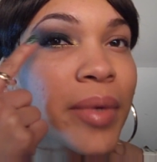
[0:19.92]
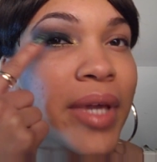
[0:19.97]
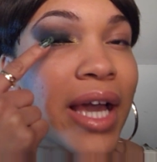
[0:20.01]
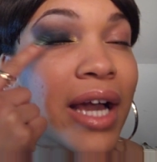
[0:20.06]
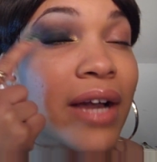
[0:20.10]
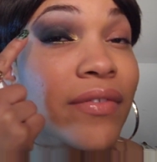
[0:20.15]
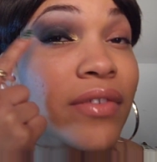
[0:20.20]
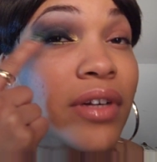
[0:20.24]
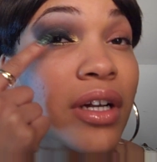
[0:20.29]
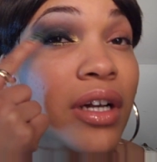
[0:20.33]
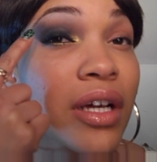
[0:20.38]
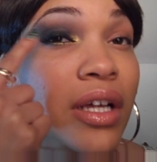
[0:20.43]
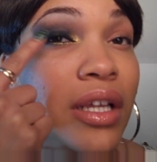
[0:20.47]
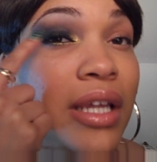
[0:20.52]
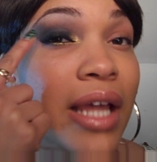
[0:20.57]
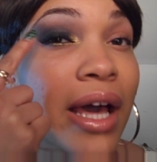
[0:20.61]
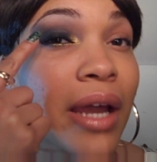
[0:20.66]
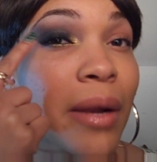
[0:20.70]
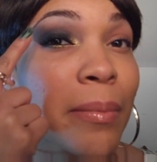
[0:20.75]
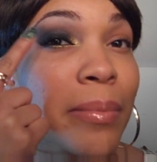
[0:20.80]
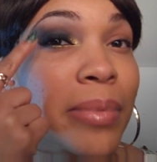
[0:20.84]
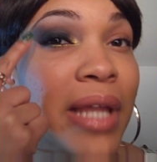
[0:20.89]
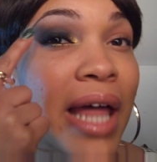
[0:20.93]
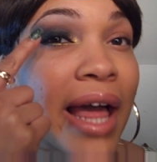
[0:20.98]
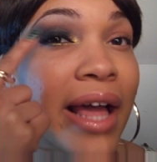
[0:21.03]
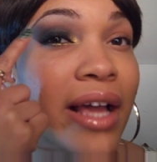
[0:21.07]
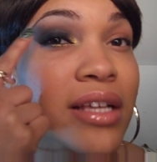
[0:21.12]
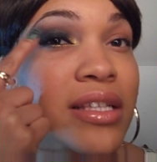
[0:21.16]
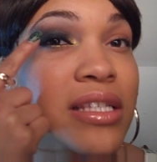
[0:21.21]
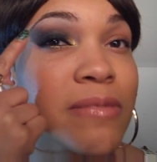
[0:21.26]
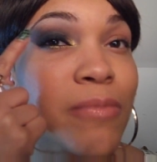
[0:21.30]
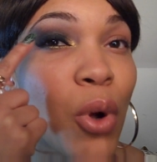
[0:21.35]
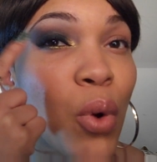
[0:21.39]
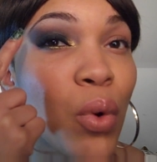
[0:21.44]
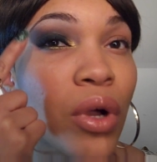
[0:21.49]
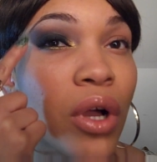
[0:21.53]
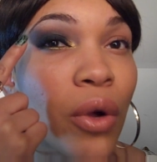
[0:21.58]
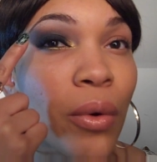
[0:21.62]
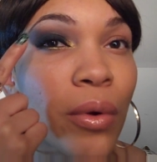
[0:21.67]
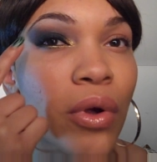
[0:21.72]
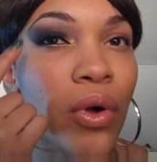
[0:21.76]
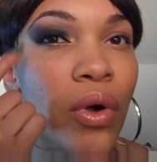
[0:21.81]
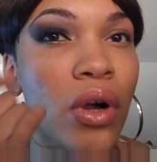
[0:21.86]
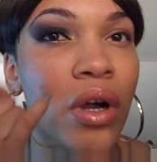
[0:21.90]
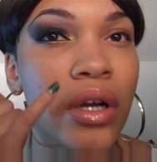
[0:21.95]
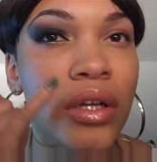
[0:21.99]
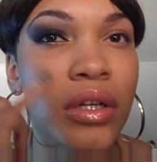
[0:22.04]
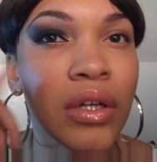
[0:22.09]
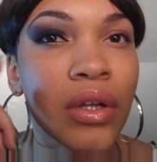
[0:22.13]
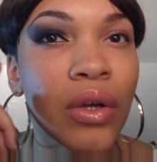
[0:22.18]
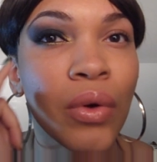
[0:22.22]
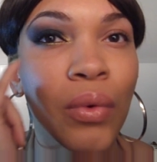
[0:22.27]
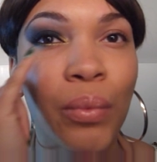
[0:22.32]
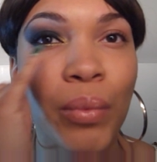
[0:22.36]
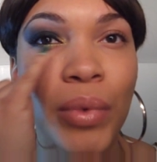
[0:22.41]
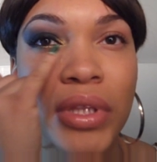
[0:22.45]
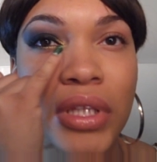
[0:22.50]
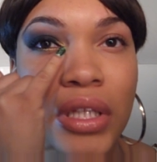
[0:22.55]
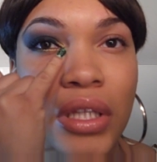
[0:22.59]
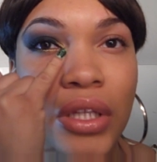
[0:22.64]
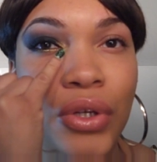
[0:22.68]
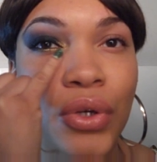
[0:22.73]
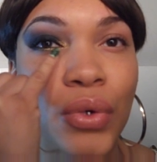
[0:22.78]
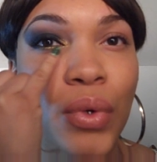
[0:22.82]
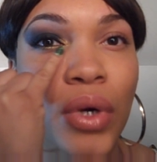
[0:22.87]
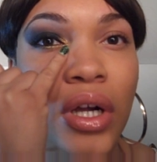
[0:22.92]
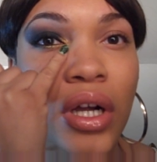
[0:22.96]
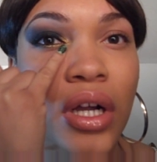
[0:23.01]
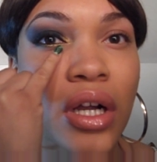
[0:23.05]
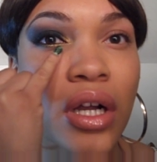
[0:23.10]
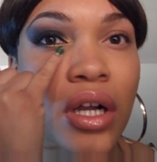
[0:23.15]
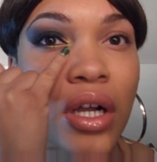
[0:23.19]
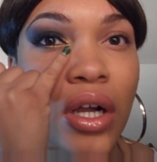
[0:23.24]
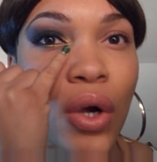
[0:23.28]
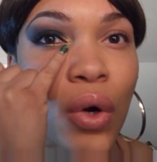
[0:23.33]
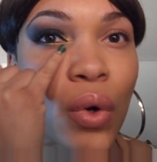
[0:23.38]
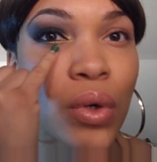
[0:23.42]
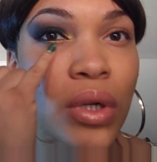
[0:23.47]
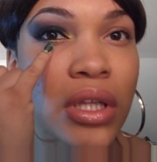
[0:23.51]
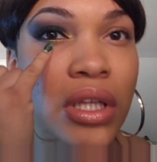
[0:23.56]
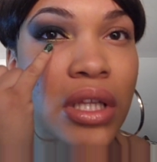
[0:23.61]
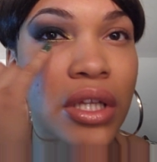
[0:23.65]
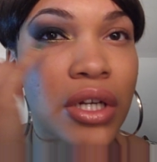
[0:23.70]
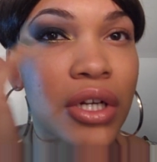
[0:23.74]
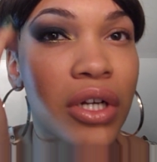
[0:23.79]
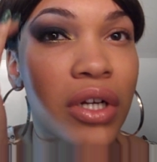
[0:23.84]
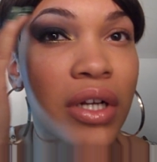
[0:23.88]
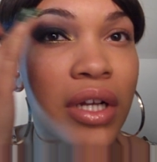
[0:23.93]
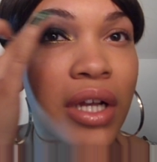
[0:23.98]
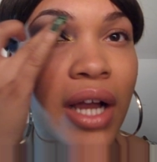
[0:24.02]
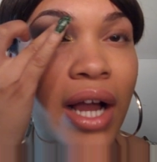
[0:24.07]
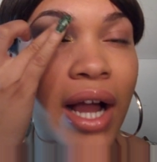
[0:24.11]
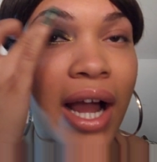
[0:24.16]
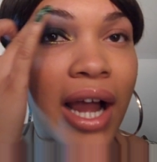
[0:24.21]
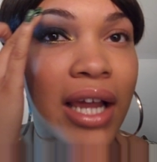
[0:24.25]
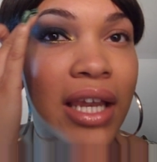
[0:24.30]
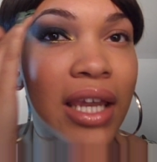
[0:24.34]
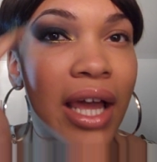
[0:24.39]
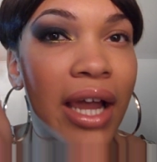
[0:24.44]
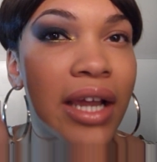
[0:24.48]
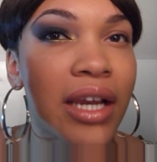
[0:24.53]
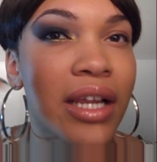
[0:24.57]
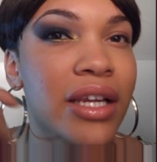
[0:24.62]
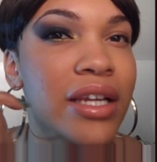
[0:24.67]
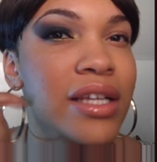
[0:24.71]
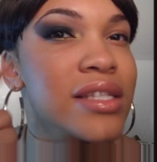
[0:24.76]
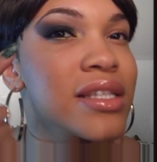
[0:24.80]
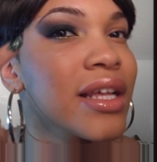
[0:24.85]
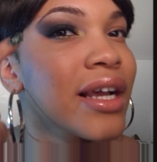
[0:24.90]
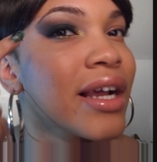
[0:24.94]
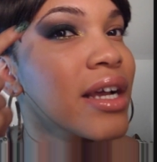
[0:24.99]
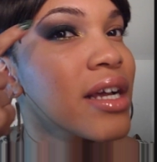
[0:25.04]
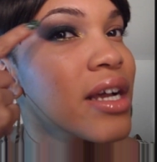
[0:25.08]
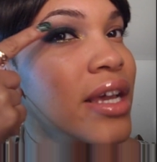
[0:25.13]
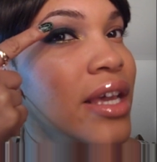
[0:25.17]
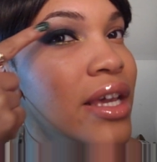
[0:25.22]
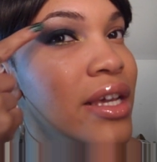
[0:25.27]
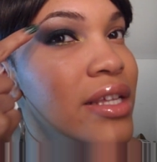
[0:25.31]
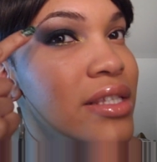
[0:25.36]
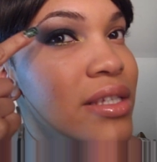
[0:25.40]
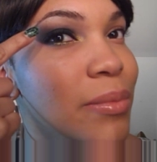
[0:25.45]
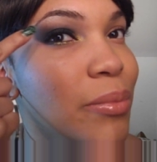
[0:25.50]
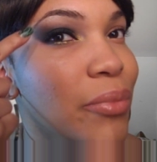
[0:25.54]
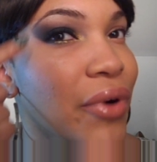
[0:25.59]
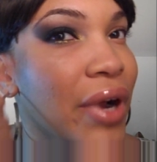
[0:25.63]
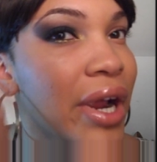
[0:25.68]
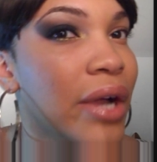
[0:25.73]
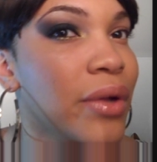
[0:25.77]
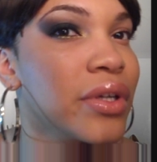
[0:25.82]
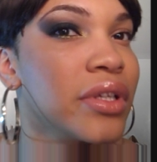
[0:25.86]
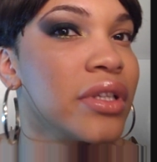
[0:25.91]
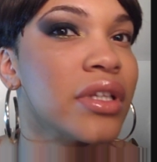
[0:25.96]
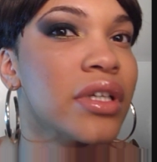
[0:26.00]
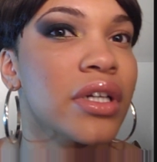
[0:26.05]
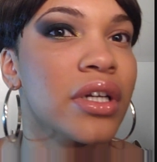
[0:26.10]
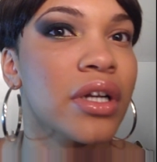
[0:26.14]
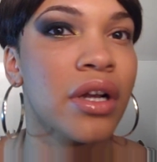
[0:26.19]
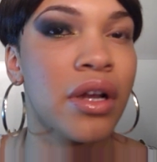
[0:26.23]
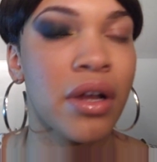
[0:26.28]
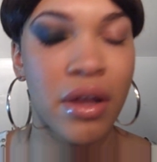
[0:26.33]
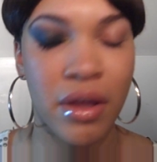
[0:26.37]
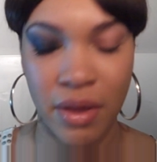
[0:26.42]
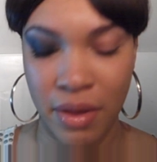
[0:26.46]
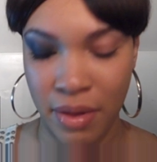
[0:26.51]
We have a lot of black smoke going on with a little gold glitter highlight, and there's like a hint of brown in there.